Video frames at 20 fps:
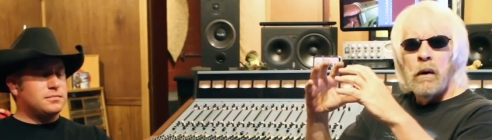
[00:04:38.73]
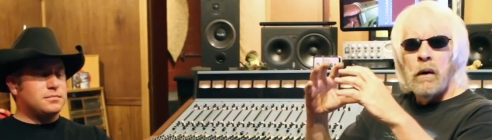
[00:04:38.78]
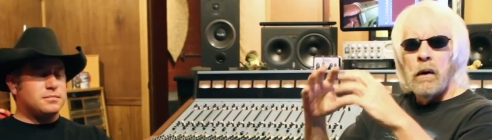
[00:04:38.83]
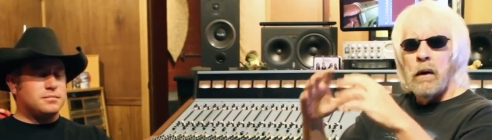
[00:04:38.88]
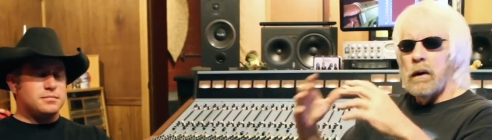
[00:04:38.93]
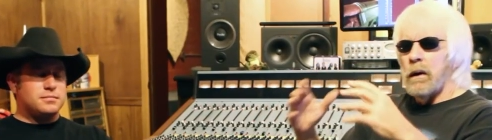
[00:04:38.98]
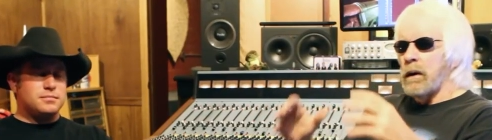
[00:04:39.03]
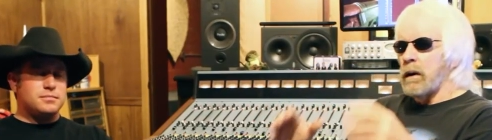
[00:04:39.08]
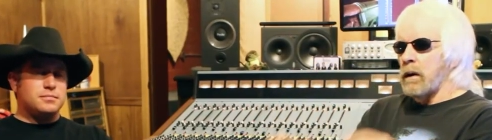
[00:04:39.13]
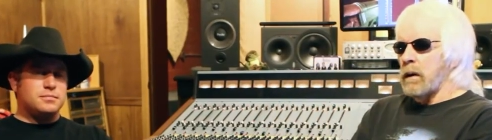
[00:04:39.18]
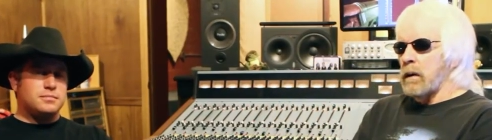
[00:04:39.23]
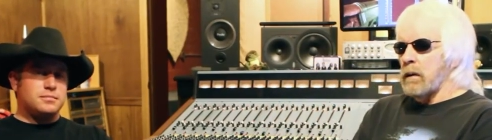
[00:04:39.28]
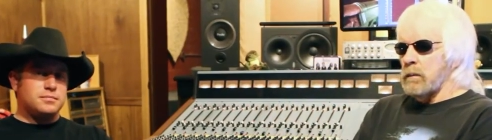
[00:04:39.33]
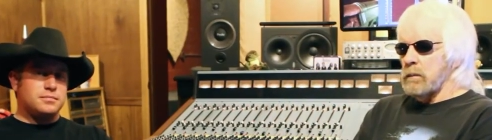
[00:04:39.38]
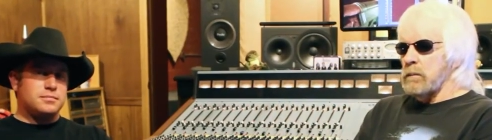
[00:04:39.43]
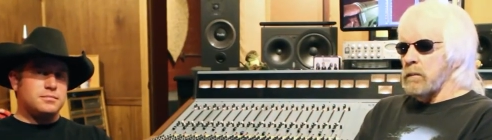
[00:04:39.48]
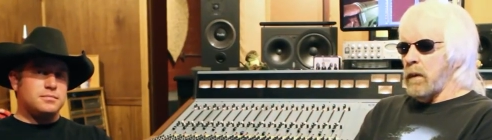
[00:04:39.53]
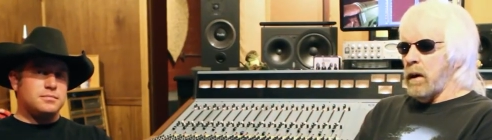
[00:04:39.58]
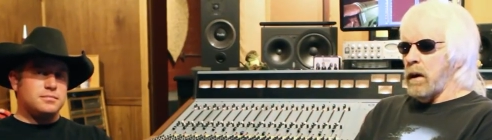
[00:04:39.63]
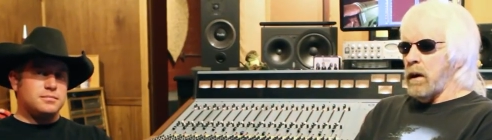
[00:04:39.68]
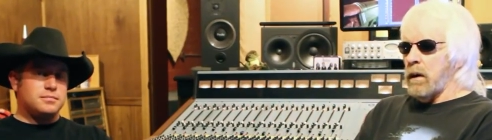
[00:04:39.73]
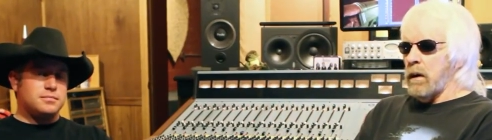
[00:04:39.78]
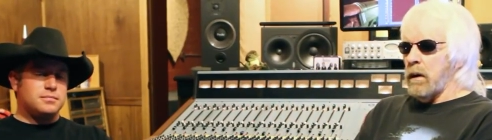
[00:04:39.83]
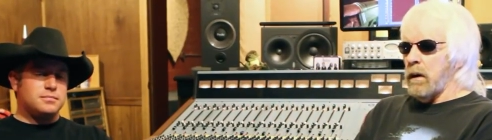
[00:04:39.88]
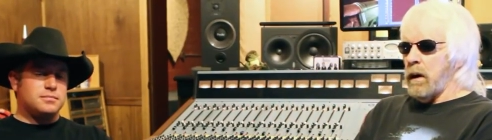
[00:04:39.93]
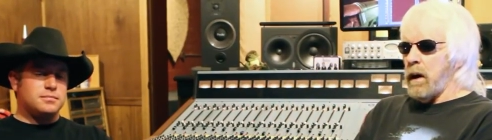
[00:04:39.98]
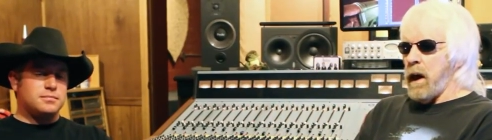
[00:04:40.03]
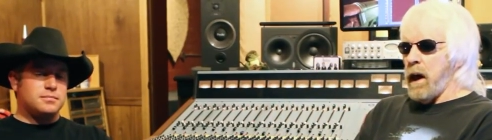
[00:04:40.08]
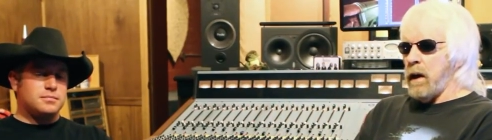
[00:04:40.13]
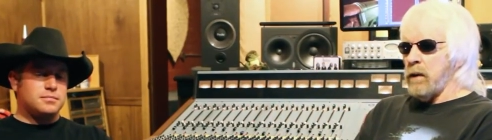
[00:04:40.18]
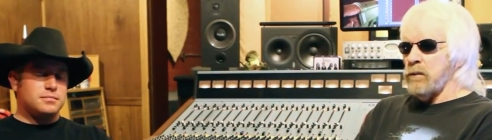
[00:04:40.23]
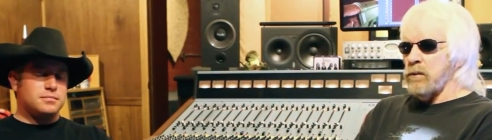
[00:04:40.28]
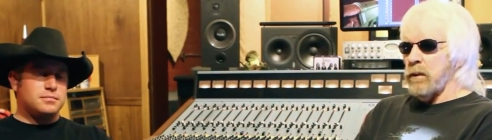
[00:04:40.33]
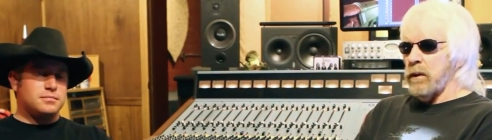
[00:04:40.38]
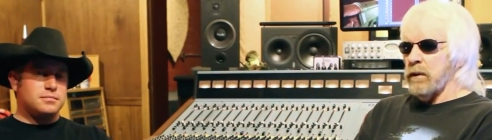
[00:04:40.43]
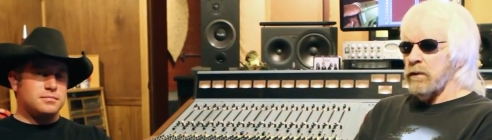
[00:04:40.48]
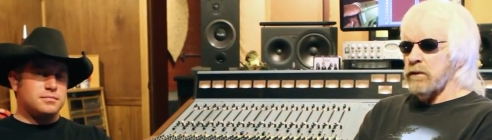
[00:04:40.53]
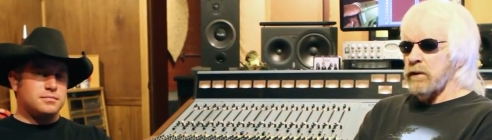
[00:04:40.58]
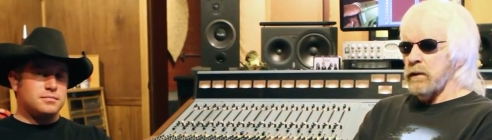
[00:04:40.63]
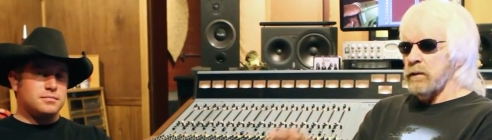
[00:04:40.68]
Speaker 1: Uh, uh,
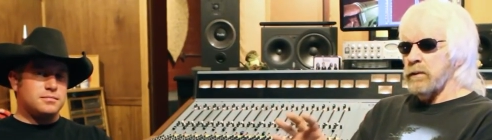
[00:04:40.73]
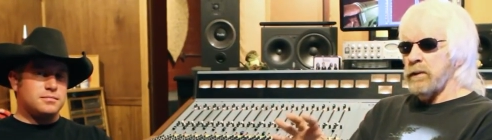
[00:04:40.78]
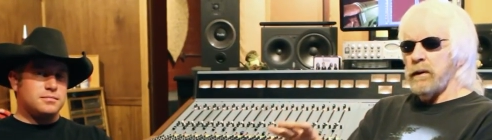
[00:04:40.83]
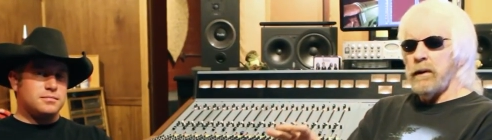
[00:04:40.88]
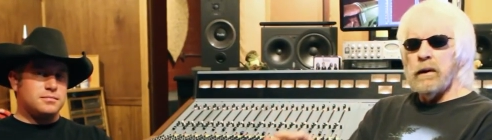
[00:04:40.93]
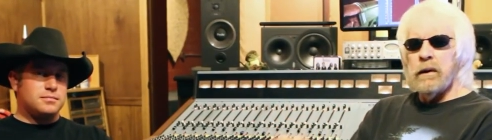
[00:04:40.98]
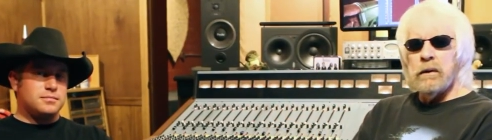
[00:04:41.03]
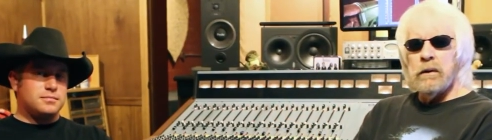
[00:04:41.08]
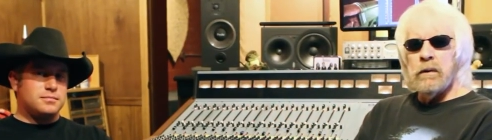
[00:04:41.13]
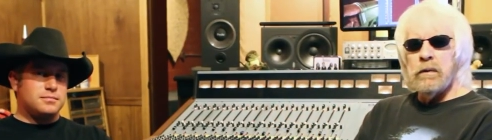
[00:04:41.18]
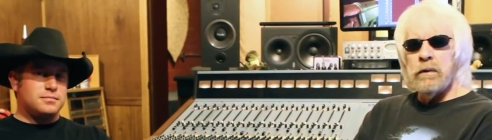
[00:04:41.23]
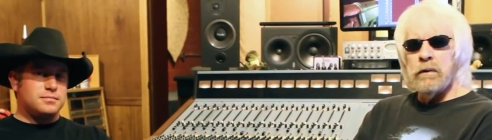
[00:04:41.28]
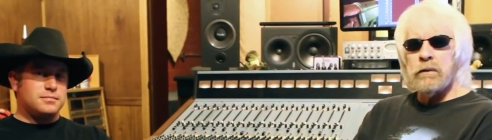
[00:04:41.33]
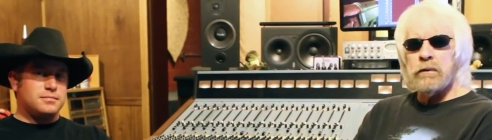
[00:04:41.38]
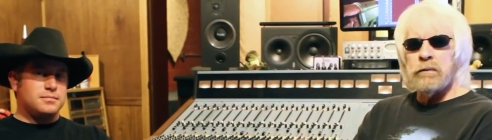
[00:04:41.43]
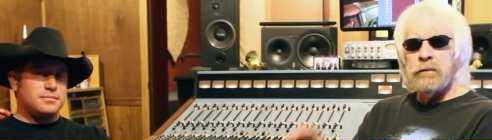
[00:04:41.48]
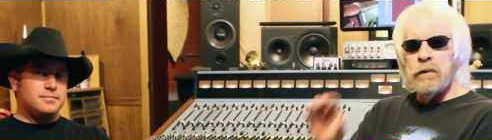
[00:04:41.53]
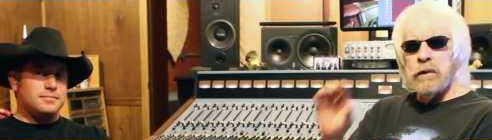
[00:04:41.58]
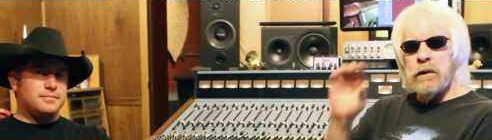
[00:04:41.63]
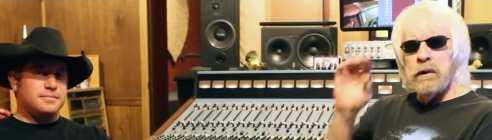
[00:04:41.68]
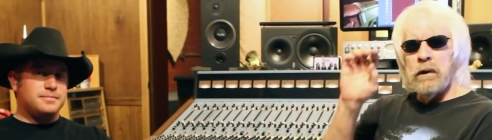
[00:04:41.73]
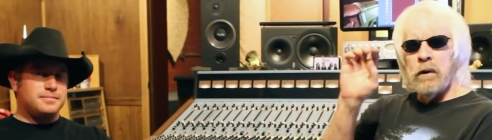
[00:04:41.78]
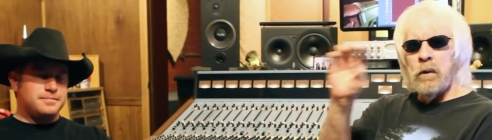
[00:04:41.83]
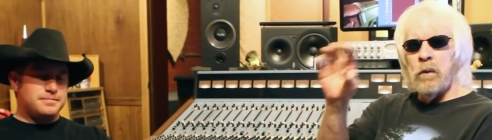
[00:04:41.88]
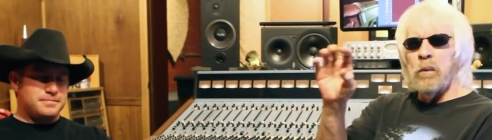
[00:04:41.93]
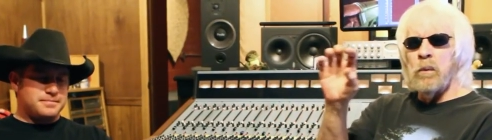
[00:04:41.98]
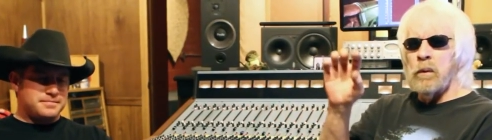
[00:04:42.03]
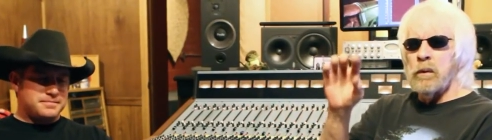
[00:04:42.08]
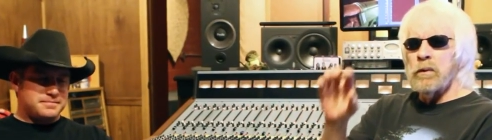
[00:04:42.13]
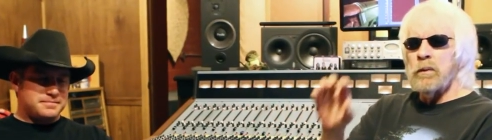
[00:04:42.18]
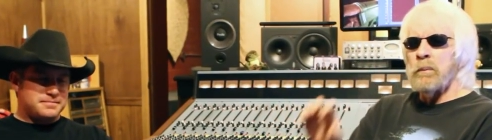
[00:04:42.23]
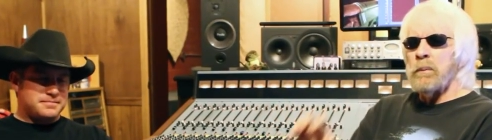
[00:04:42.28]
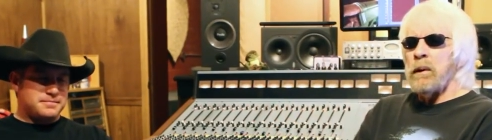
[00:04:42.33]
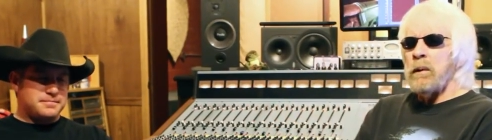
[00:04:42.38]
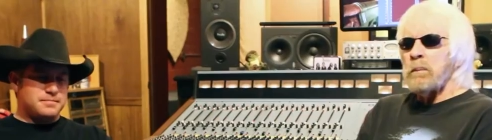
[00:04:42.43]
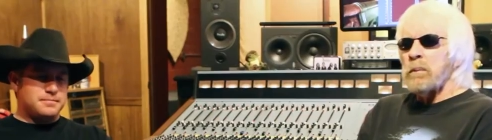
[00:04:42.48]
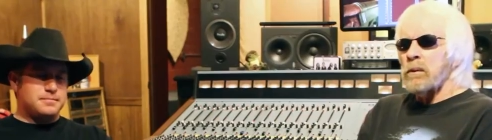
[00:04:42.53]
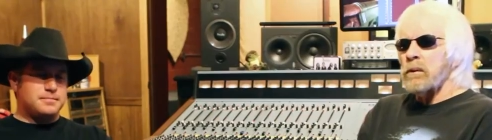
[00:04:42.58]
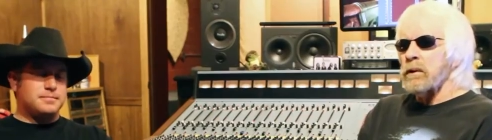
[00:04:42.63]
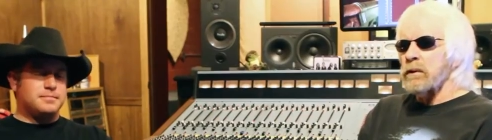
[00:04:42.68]
address at the end of this video where the
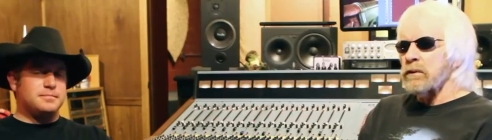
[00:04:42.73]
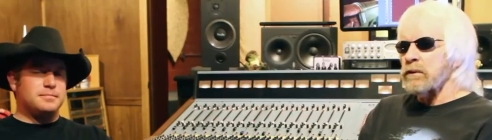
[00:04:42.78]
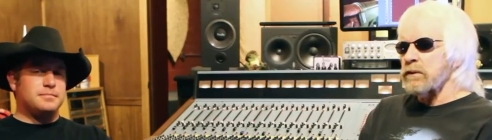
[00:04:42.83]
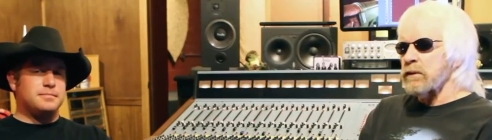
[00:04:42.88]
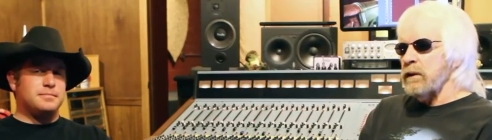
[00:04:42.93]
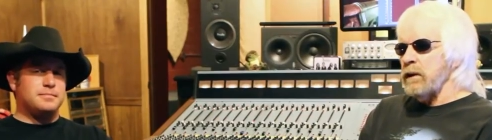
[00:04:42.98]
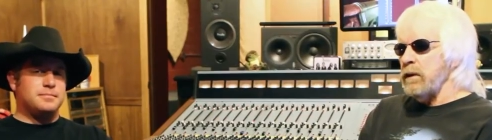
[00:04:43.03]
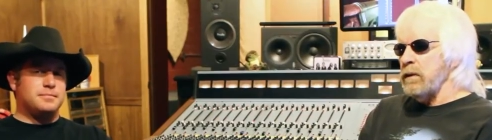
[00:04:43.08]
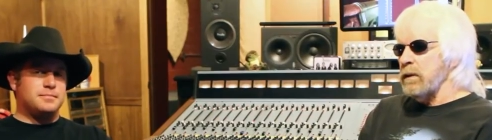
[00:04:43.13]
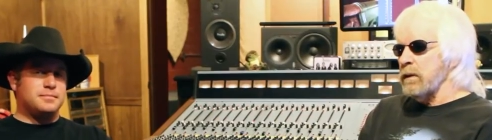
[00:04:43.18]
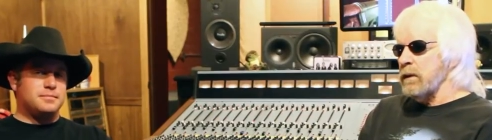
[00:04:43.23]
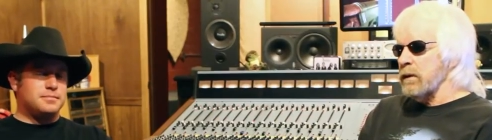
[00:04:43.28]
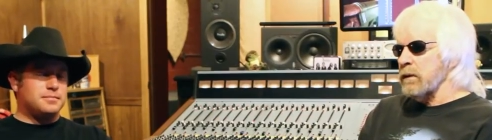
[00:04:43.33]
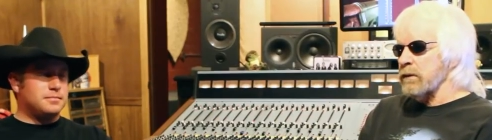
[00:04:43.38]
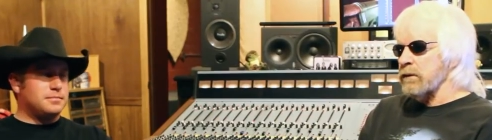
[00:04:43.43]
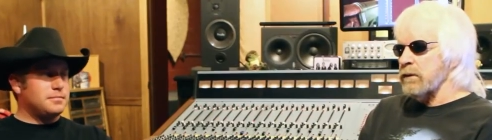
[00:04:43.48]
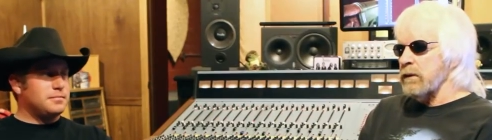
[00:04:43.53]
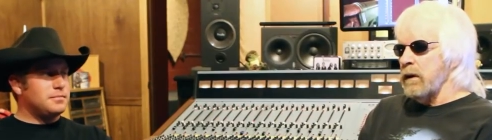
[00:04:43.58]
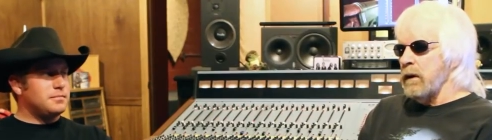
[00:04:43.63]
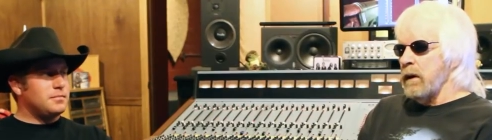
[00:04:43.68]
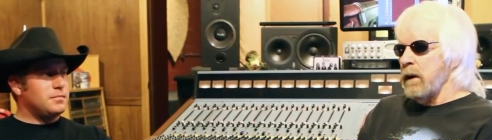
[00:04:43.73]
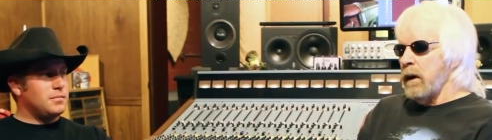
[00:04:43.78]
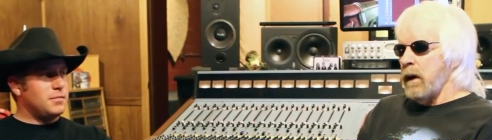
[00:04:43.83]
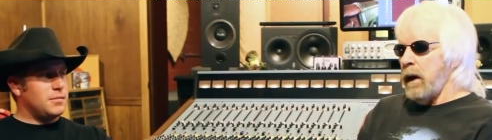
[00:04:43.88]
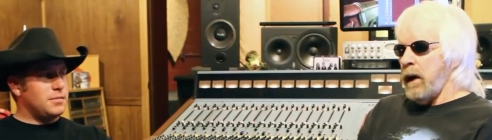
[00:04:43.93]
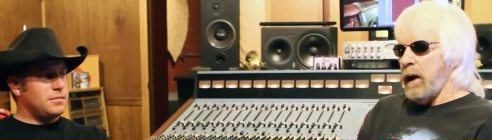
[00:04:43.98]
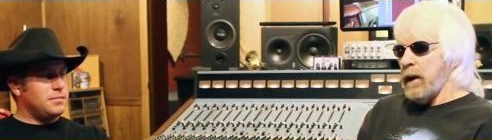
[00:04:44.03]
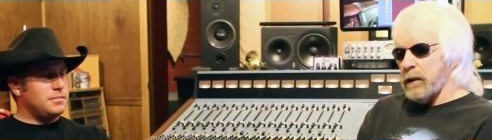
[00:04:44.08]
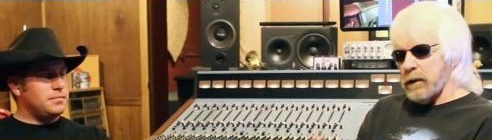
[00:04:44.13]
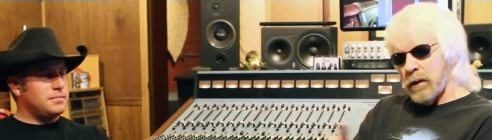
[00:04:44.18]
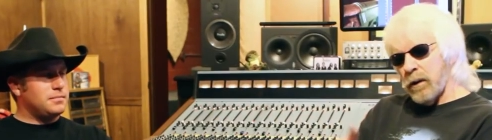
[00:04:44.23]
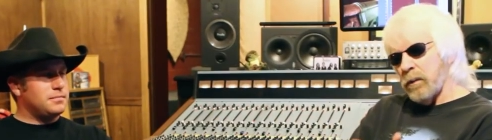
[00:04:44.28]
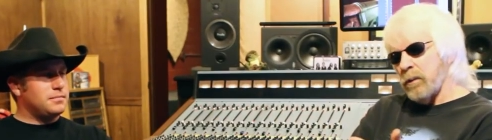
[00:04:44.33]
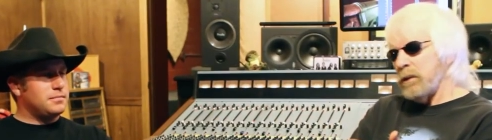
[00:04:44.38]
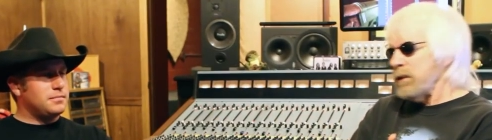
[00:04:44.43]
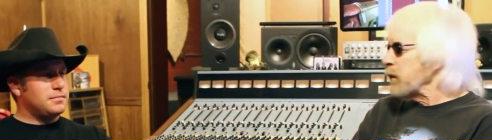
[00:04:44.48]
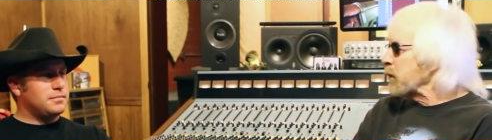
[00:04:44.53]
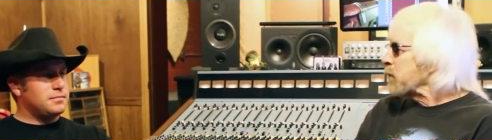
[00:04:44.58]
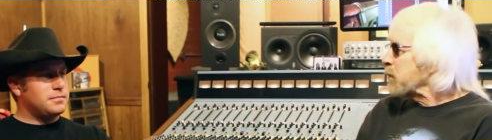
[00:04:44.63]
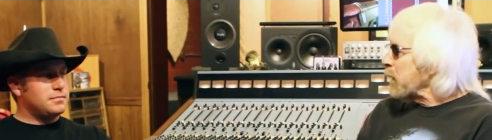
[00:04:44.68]
people can see this mm-hmm. and go to
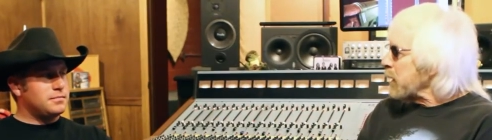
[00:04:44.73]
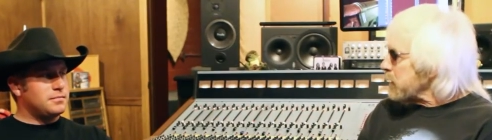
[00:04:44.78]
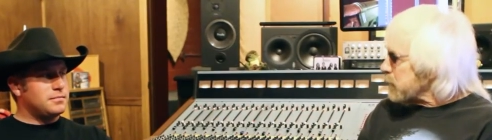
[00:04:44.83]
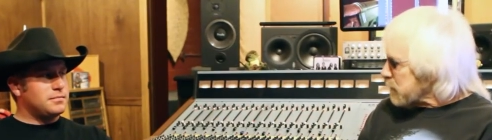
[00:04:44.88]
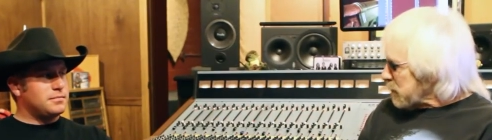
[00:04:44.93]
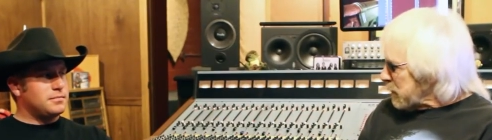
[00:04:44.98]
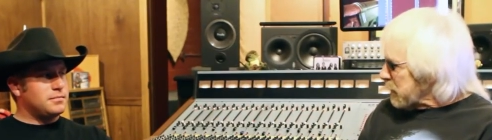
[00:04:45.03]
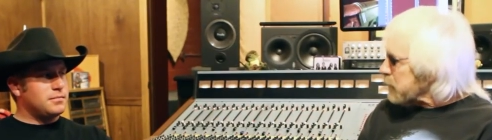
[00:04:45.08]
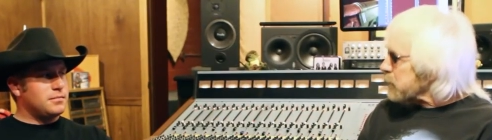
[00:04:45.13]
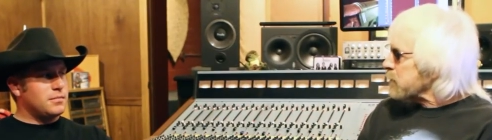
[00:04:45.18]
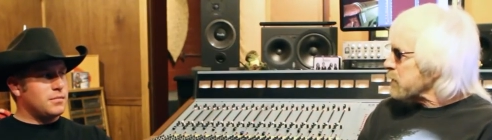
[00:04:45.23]
your Facebook